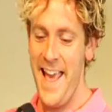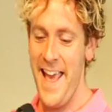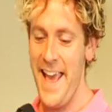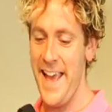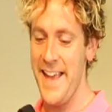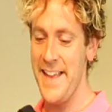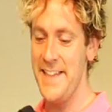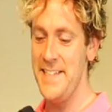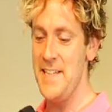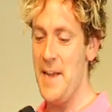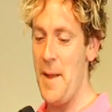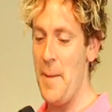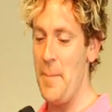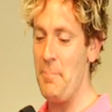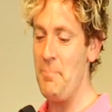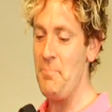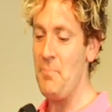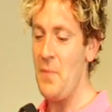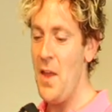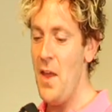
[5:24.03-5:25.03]
And
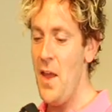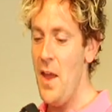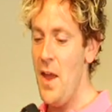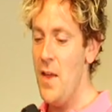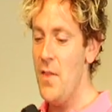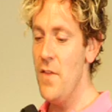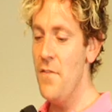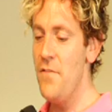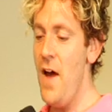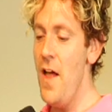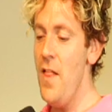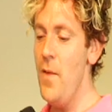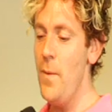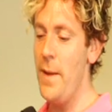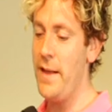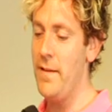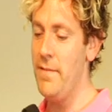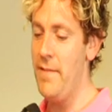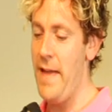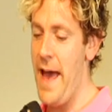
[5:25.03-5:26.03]
the
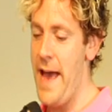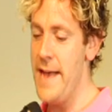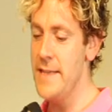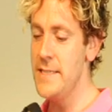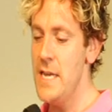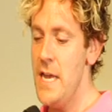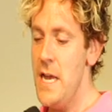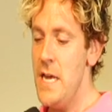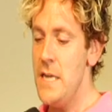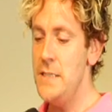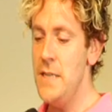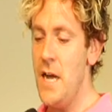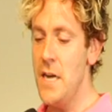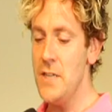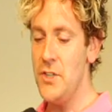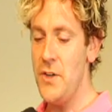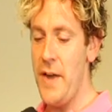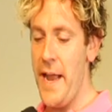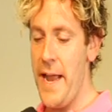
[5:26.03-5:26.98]
following class, Dr.